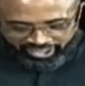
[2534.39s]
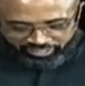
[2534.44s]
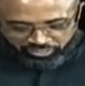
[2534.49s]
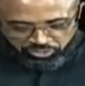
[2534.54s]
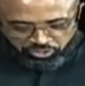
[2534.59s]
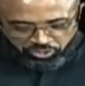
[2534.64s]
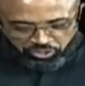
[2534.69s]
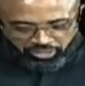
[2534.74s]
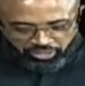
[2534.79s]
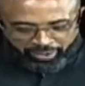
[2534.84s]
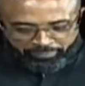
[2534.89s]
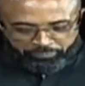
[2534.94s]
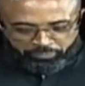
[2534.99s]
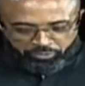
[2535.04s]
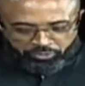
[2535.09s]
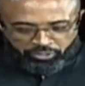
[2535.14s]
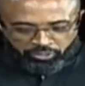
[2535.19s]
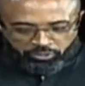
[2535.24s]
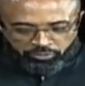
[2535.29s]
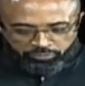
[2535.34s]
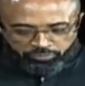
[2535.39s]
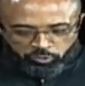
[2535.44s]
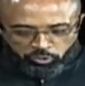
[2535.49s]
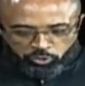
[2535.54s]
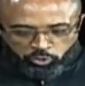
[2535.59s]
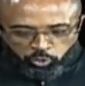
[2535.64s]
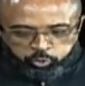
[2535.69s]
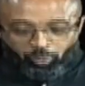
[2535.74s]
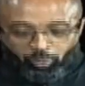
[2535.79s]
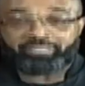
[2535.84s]
Acts chapter
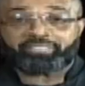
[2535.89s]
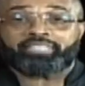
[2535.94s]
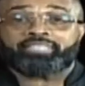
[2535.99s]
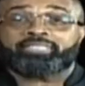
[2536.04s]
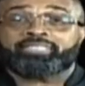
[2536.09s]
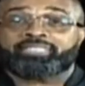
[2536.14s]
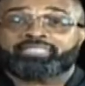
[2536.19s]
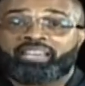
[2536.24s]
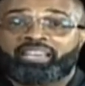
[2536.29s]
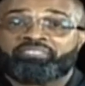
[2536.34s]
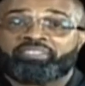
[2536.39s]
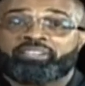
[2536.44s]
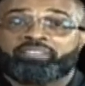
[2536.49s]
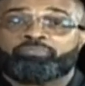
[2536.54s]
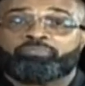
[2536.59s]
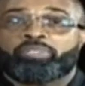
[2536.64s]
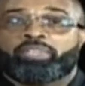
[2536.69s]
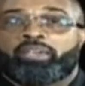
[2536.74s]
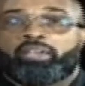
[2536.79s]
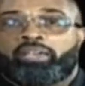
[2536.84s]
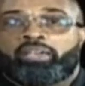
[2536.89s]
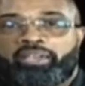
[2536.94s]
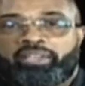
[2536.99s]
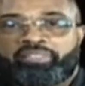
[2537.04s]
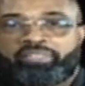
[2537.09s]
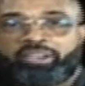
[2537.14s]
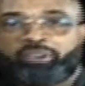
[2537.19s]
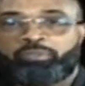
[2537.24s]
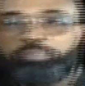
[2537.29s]
27.